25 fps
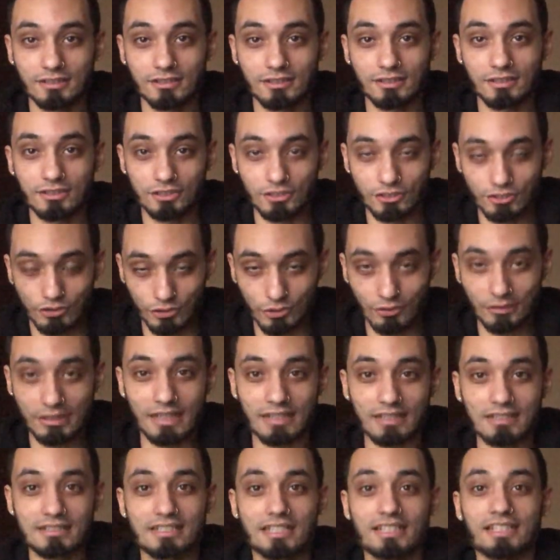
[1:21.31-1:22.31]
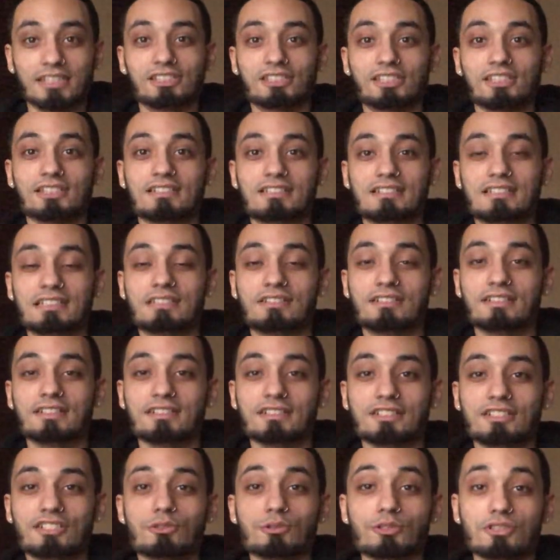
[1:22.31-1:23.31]
because you do got to take shit
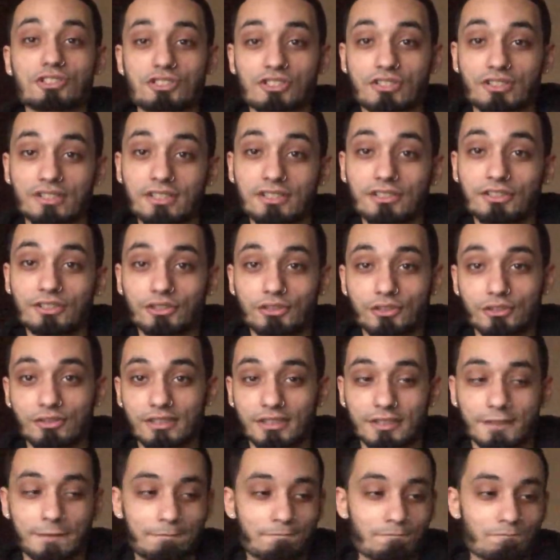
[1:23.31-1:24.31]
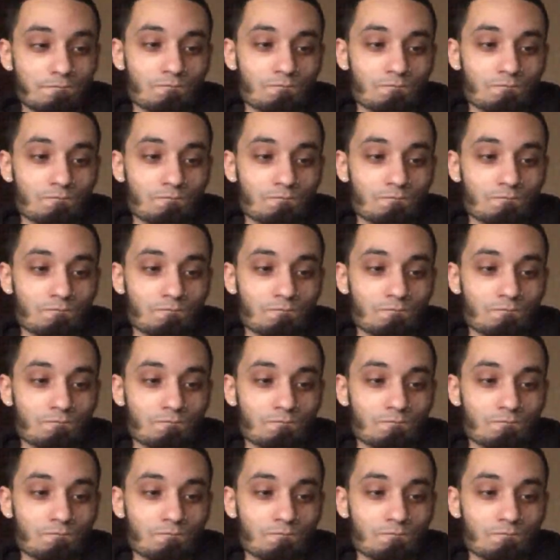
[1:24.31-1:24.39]
serious to a certain degree.